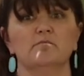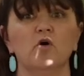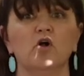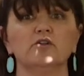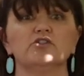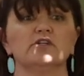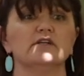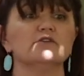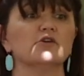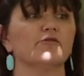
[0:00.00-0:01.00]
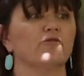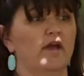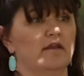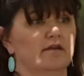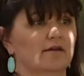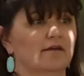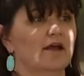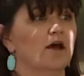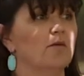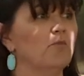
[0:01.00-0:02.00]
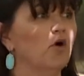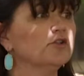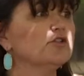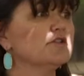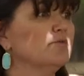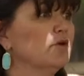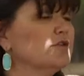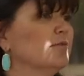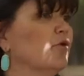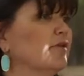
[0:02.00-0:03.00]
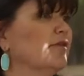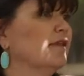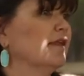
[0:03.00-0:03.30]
Mulch is your friend. Mulch is the most important thing